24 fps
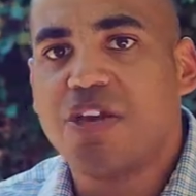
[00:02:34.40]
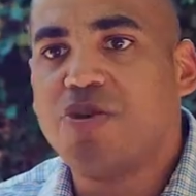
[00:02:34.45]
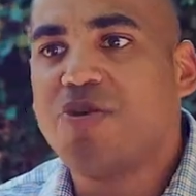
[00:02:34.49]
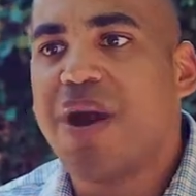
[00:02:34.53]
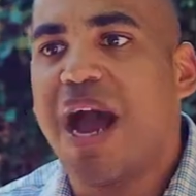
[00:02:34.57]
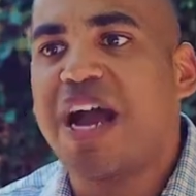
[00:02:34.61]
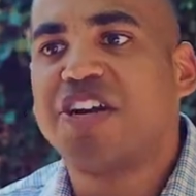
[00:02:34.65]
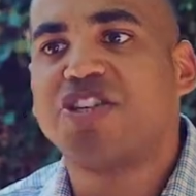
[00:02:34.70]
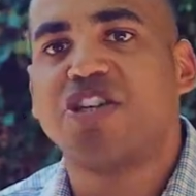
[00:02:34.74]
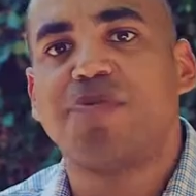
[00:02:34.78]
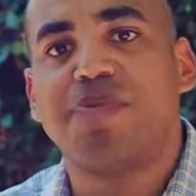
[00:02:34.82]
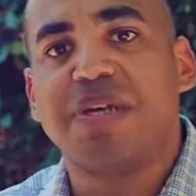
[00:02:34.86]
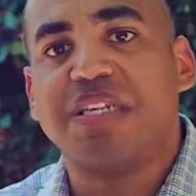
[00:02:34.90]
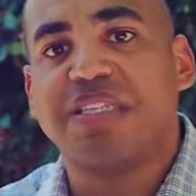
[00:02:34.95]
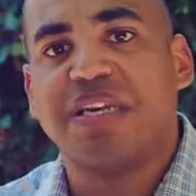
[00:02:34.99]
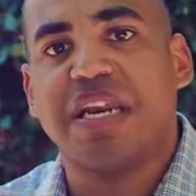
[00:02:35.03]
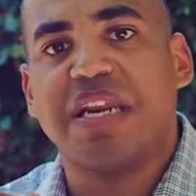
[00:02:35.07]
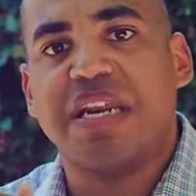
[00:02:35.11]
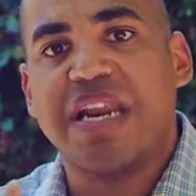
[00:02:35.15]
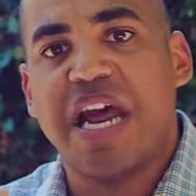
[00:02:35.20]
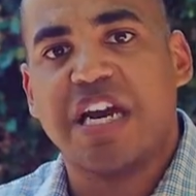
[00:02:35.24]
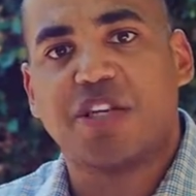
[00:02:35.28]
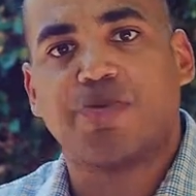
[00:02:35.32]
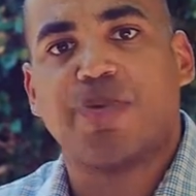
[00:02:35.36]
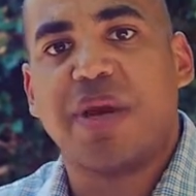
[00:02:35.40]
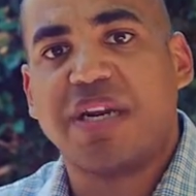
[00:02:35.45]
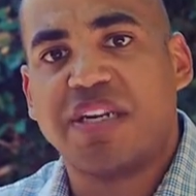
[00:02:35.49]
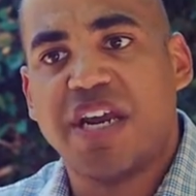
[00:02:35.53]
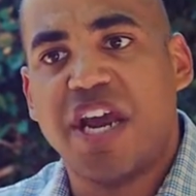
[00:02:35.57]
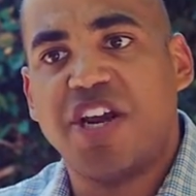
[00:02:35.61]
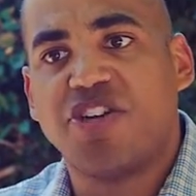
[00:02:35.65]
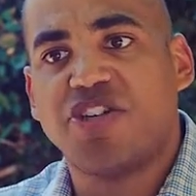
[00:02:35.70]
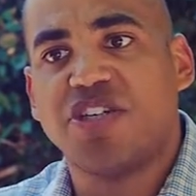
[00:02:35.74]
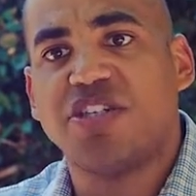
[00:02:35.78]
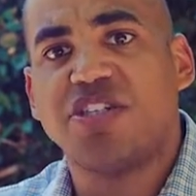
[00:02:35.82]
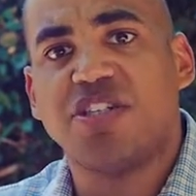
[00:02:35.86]
you guys should be setting
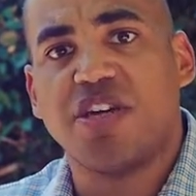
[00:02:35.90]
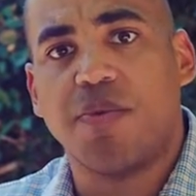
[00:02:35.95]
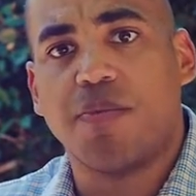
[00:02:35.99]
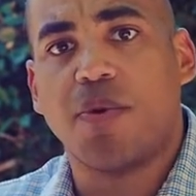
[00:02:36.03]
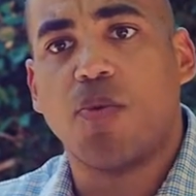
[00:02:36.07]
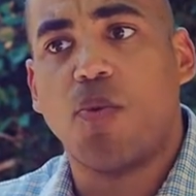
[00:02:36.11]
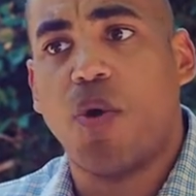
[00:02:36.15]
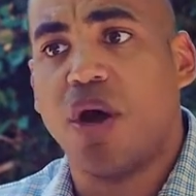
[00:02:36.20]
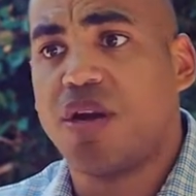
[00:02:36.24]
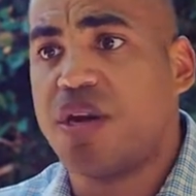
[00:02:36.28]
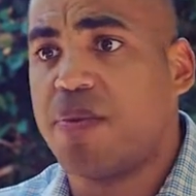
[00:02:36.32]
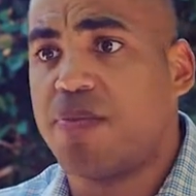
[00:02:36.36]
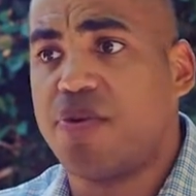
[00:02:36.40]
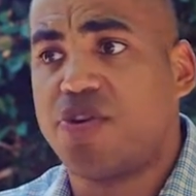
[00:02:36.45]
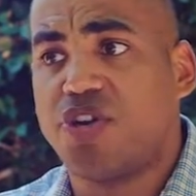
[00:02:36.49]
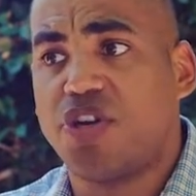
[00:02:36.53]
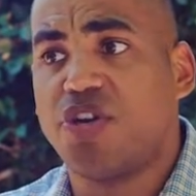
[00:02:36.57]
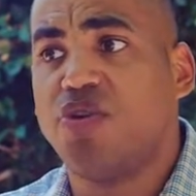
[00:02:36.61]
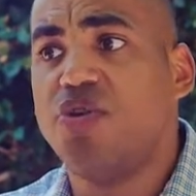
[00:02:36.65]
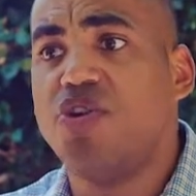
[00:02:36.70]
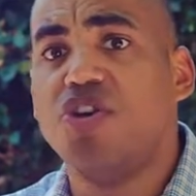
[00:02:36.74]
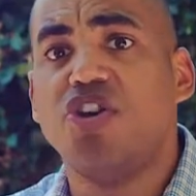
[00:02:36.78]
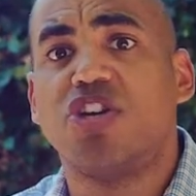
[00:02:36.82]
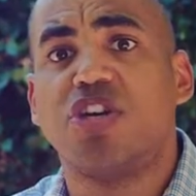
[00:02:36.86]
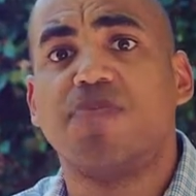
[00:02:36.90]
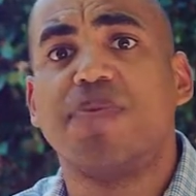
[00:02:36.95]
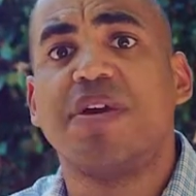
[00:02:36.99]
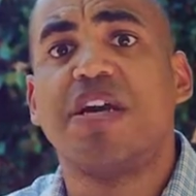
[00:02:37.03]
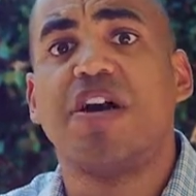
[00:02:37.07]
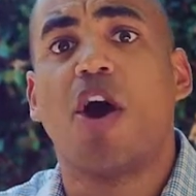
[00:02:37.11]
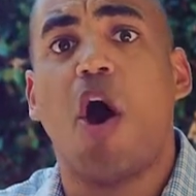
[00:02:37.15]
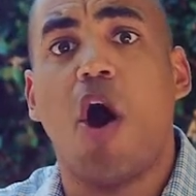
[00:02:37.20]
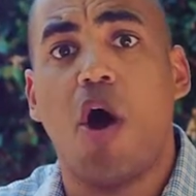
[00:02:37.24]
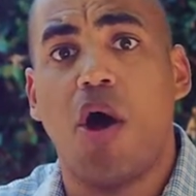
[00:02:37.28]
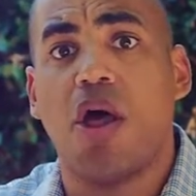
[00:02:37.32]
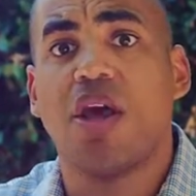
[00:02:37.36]
expectations, number one. Number two, you should be
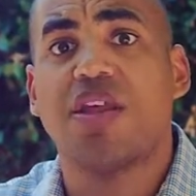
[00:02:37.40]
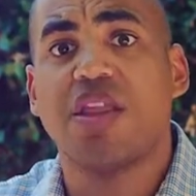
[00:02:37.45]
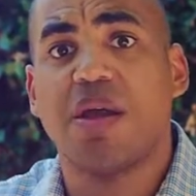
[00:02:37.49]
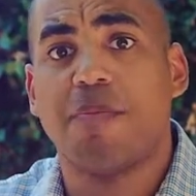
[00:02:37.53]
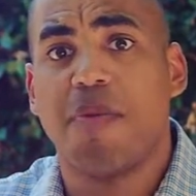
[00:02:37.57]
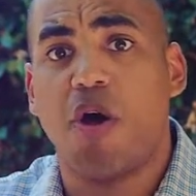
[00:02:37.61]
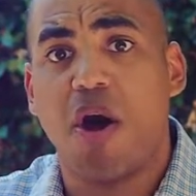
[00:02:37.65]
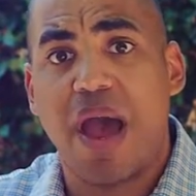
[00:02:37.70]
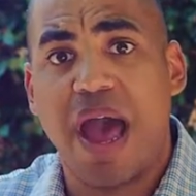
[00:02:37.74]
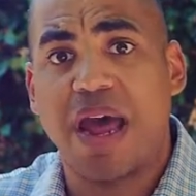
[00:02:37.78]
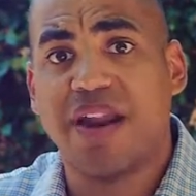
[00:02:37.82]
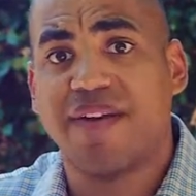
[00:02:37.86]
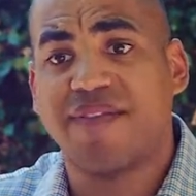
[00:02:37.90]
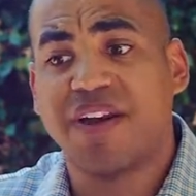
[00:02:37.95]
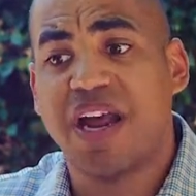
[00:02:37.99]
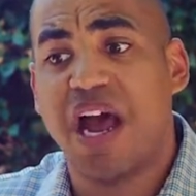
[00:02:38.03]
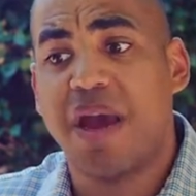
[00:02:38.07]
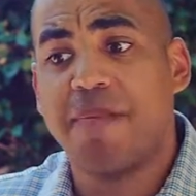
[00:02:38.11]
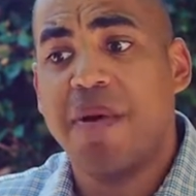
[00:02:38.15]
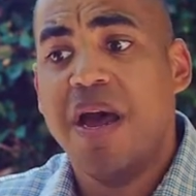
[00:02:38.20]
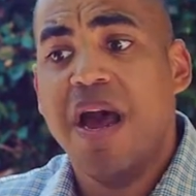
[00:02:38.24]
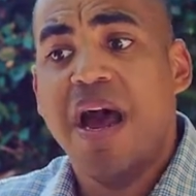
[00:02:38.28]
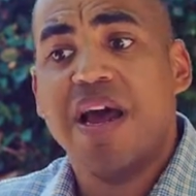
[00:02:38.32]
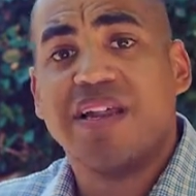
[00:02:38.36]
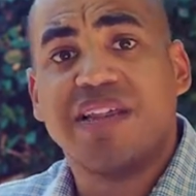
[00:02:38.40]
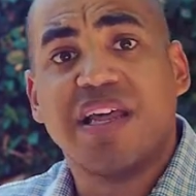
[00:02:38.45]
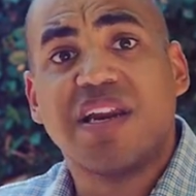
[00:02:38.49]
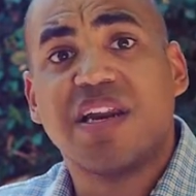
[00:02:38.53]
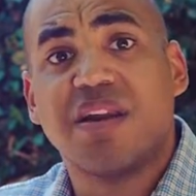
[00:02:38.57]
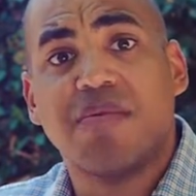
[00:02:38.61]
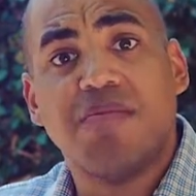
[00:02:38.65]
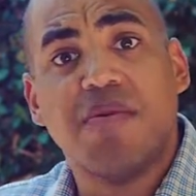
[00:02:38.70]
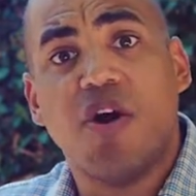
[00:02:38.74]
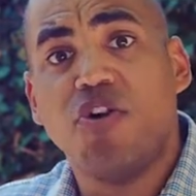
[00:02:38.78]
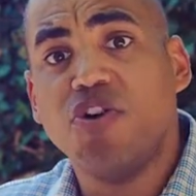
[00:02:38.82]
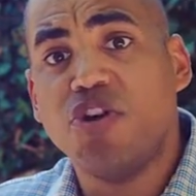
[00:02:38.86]
calling them ahead of time, letting
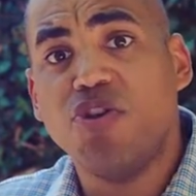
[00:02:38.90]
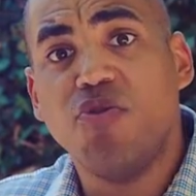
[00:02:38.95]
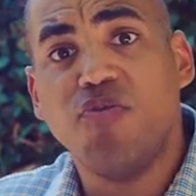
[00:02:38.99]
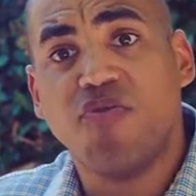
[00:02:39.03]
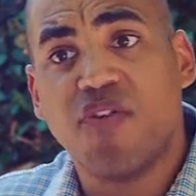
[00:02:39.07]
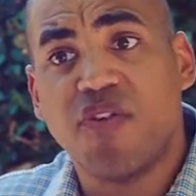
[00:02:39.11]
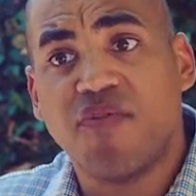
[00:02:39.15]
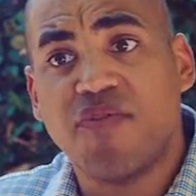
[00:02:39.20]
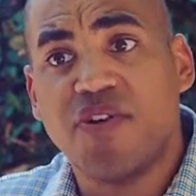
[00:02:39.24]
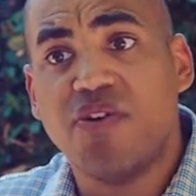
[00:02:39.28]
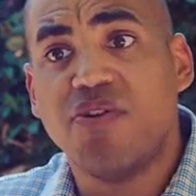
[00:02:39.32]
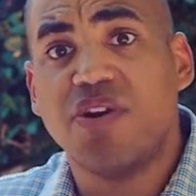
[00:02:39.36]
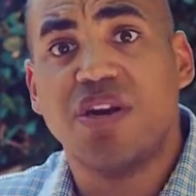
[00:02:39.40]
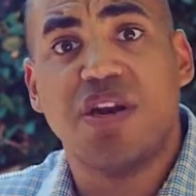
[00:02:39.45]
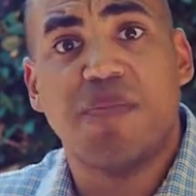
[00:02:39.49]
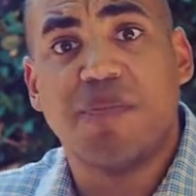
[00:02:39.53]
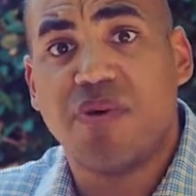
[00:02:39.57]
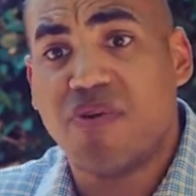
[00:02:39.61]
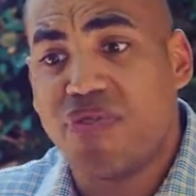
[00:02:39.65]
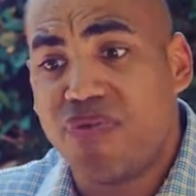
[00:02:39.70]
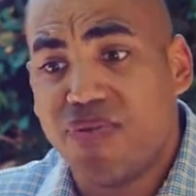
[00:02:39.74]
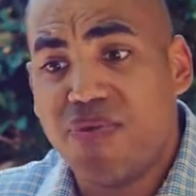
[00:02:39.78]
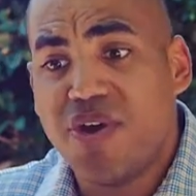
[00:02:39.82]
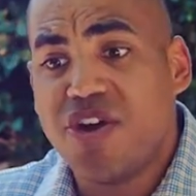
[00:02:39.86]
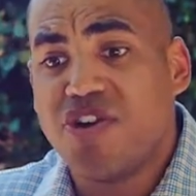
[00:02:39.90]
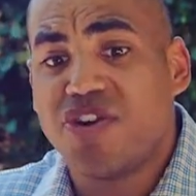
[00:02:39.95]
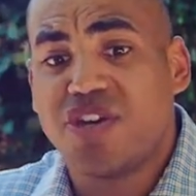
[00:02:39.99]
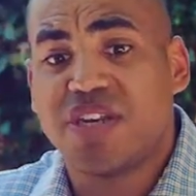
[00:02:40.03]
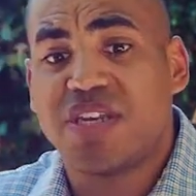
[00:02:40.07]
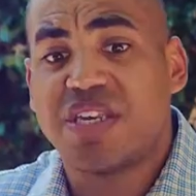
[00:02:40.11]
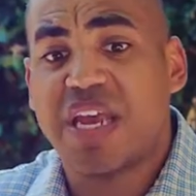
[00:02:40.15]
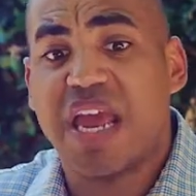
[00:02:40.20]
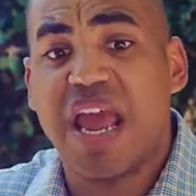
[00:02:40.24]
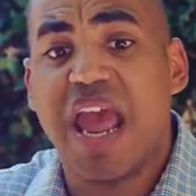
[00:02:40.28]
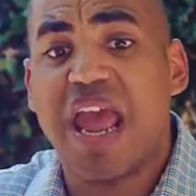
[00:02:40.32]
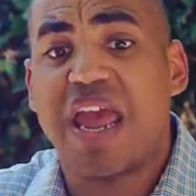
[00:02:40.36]
them know you've reviewed it. Number three, you should
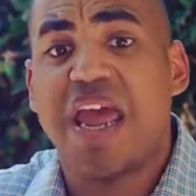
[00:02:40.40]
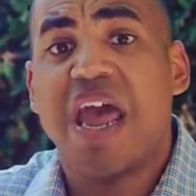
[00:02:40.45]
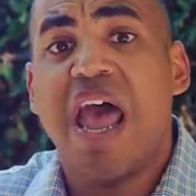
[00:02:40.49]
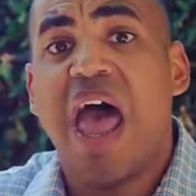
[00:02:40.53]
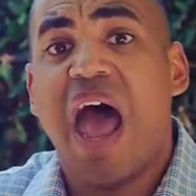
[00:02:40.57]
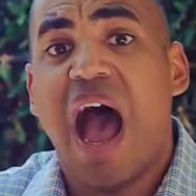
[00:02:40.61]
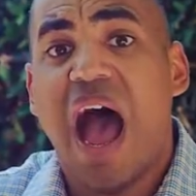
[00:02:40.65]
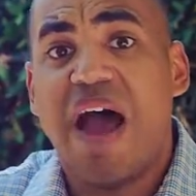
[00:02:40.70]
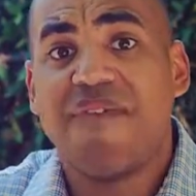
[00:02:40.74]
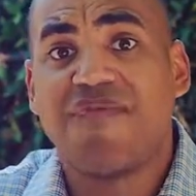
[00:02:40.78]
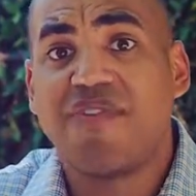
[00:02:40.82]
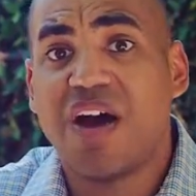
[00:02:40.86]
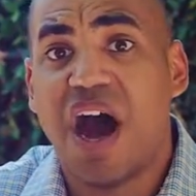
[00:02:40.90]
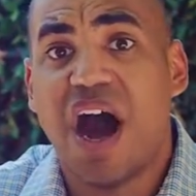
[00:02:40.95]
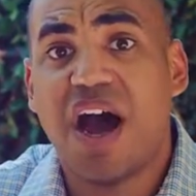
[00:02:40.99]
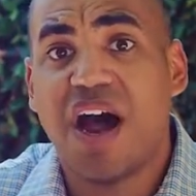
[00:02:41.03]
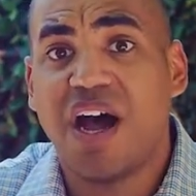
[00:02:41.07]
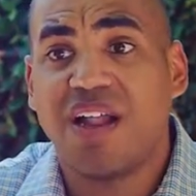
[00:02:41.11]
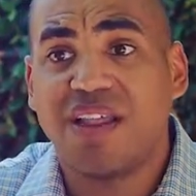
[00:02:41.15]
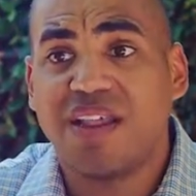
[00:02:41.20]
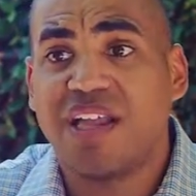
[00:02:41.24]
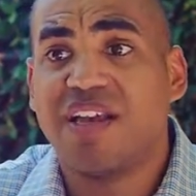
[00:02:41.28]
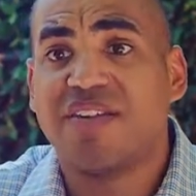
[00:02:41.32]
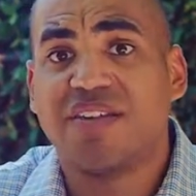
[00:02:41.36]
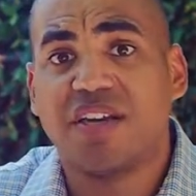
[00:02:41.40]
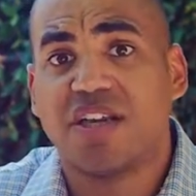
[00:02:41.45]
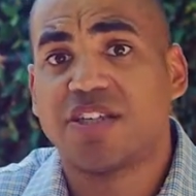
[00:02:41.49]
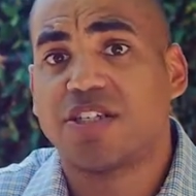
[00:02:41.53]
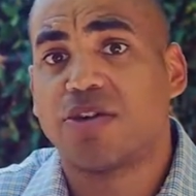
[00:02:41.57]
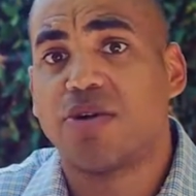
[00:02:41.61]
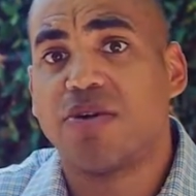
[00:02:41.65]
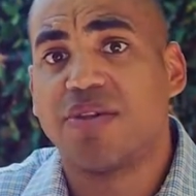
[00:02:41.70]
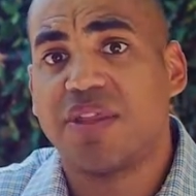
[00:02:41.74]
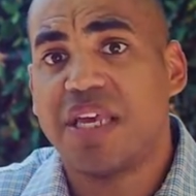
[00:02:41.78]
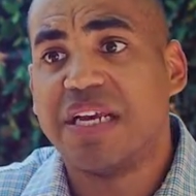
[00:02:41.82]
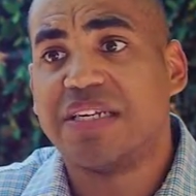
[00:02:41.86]
say, hey, I've got a list of
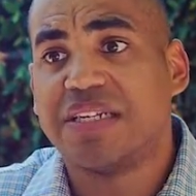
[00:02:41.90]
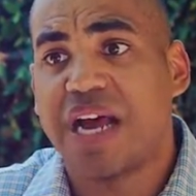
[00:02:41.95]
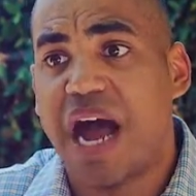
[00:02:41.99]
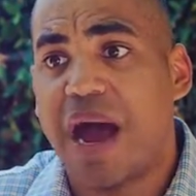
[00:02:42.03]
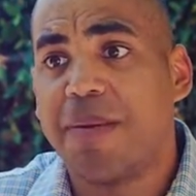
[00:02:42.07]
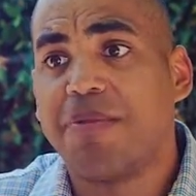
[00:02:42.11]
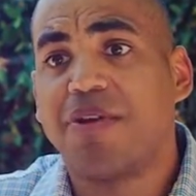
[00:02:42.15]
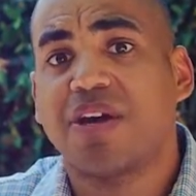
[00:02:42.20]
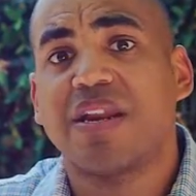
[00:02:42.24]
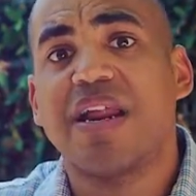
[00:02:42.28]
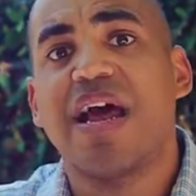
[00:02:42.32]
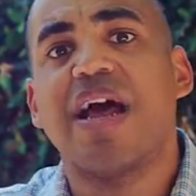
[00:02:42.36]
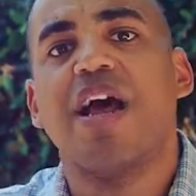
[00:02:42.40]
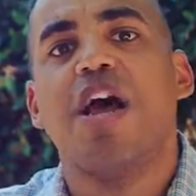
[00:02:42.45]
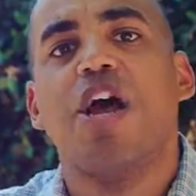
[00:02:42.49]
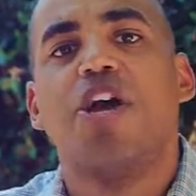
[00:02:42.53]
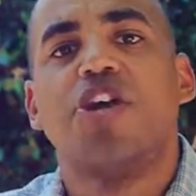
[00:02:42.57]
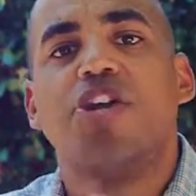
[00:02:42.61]
certain things I'm looking at.